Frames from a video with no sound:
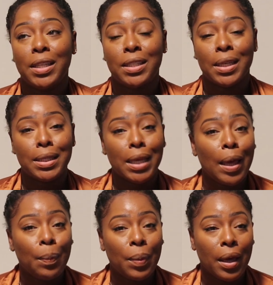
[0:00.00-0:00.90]
just
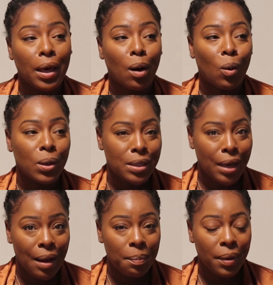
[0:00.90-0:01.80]
keeping on
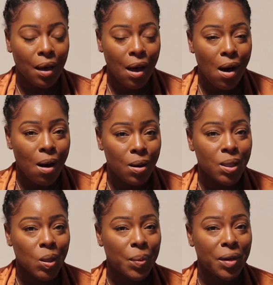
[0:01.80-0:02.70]
topic, I
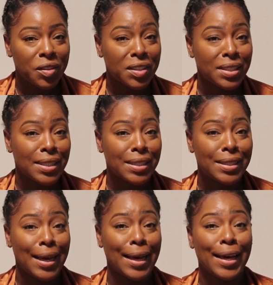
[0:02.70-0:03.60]
also purchased this
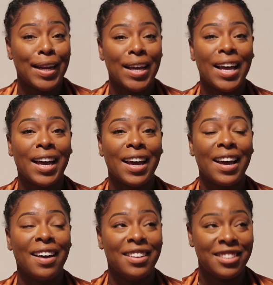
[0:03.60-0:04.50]
set in a
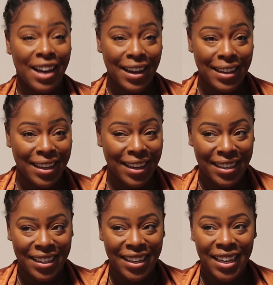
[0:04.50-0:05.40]
chocolate
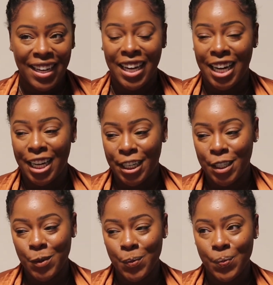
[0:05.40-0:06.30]
color.
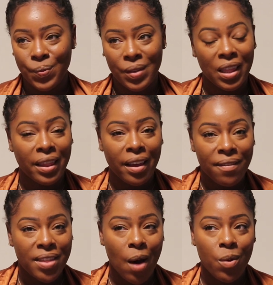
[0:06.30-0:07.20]

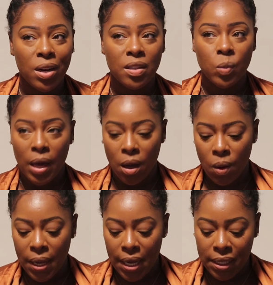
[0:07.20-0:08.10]
Love that one as
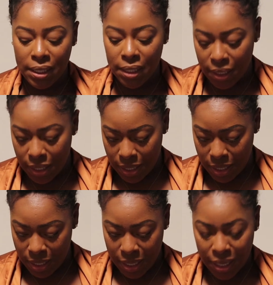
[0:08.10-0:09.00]
well. It's
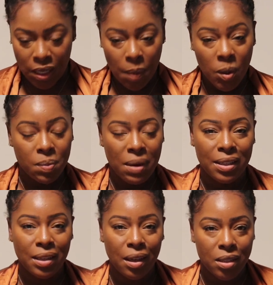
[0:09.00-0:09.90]
almost my
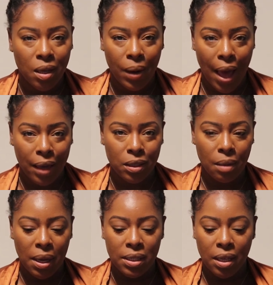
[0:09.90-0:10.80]
skin tone, actually,
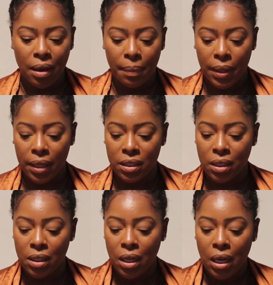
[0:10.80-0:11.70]
my skin
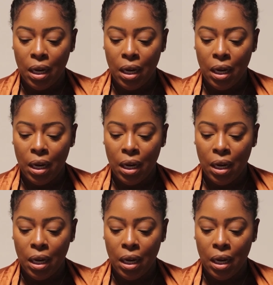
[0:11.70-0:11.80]
complexion.